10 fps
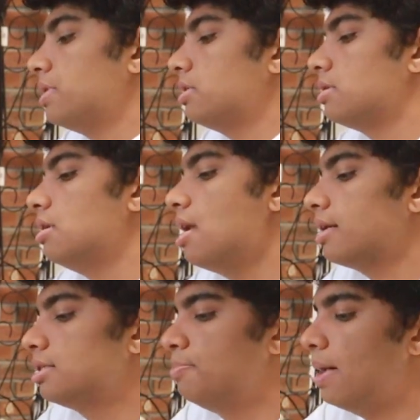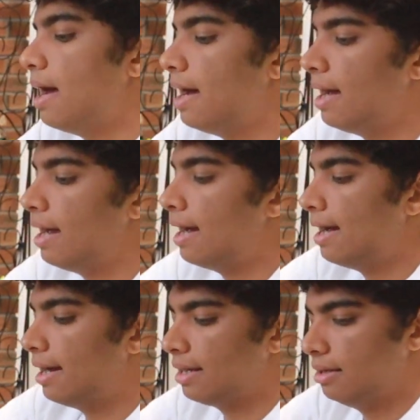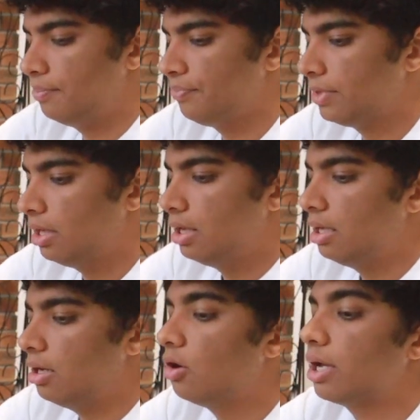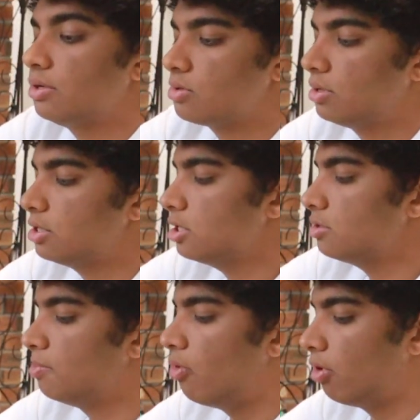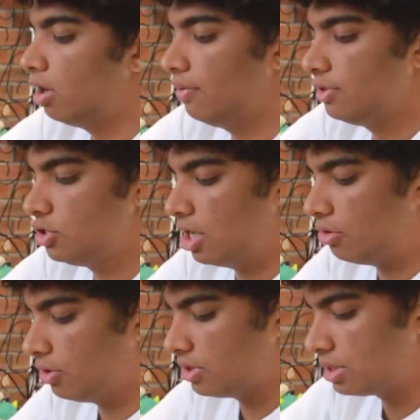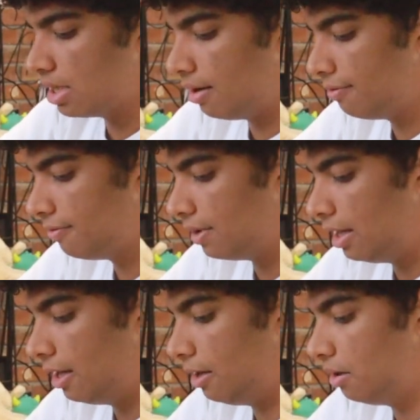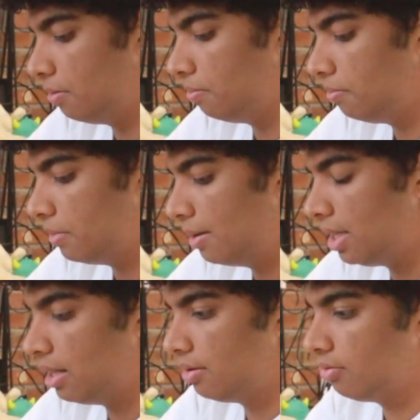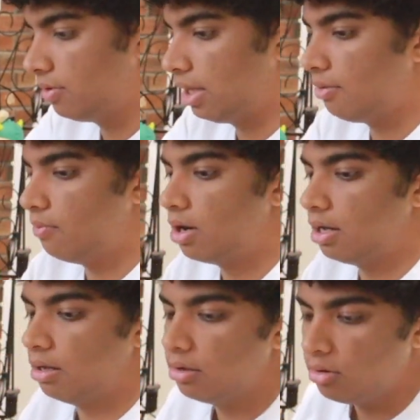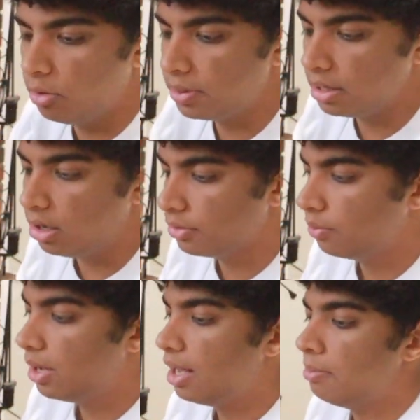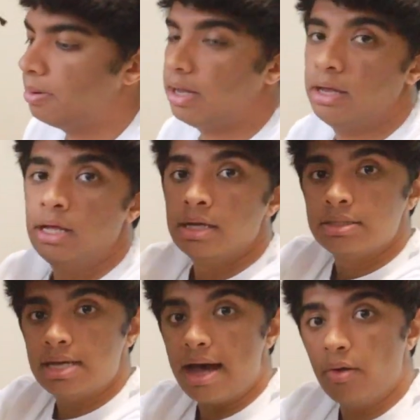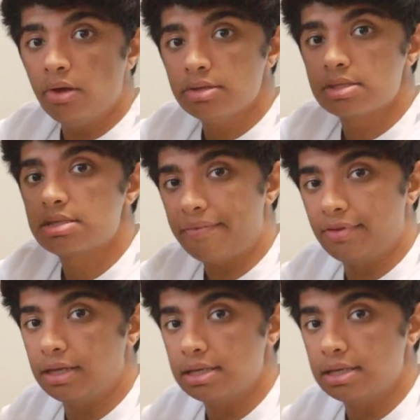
this next bag. Okay, so this is more of the general stuff. I mean, I don't really want to open it all the way, but towels, definitely